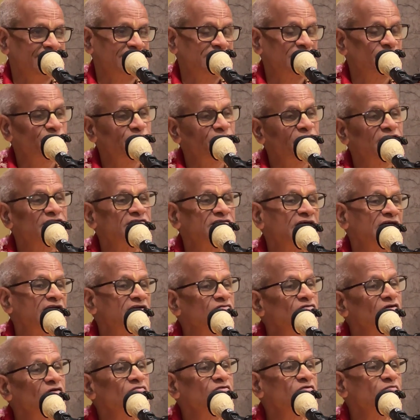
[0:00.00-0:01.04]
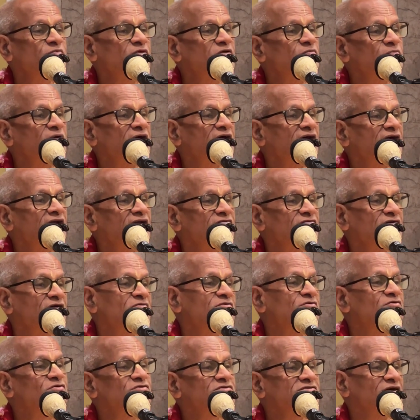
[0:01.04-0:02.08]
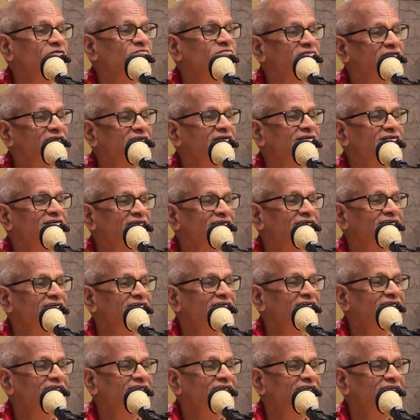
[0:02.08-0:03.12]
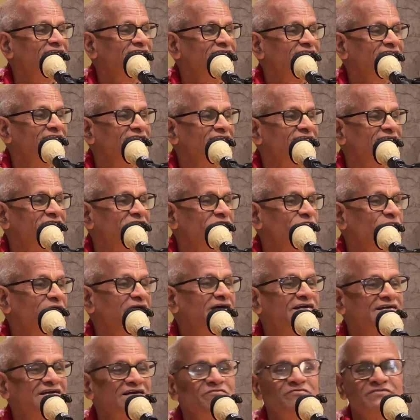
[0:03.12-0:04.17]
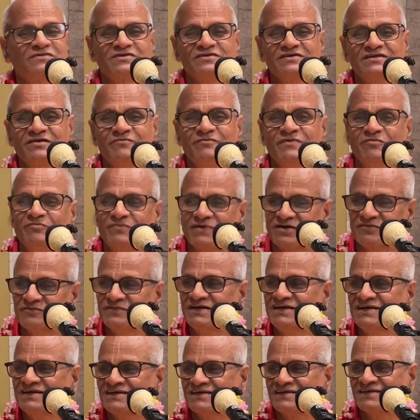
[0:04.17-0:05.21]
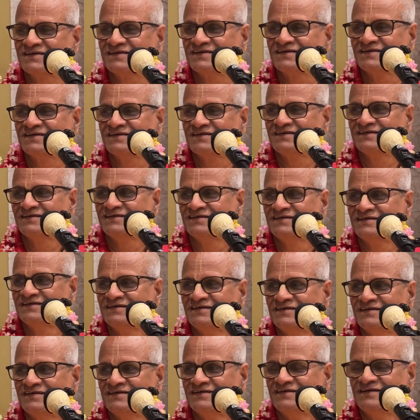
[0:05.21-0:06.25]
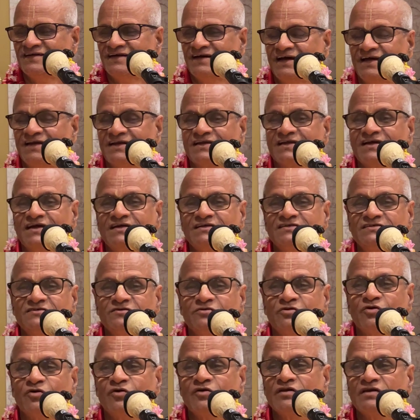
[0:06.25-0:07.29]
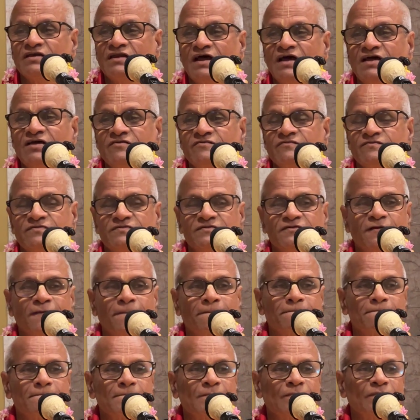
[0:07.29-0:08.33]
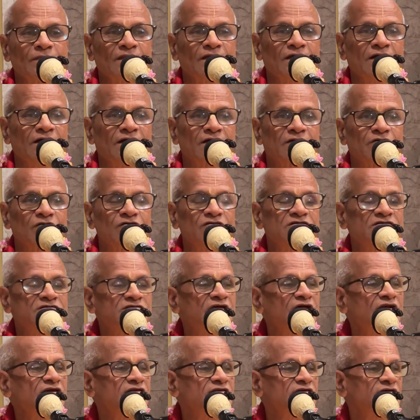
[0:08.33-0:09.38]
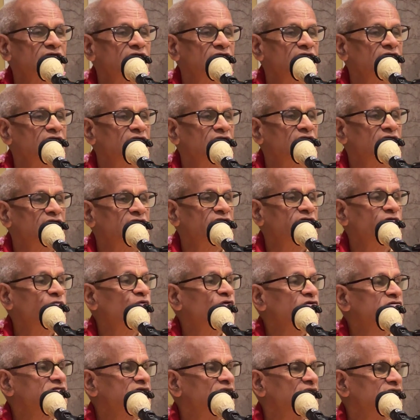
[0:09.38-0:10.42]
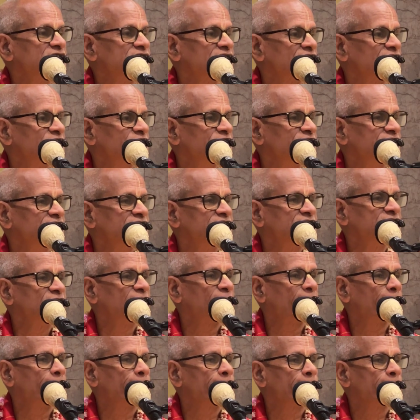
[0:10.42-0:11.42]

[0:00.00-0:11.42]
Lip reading: So for that we have to prepare, we have to do something to make him to remember me. Engage the whole life, constant devotional service.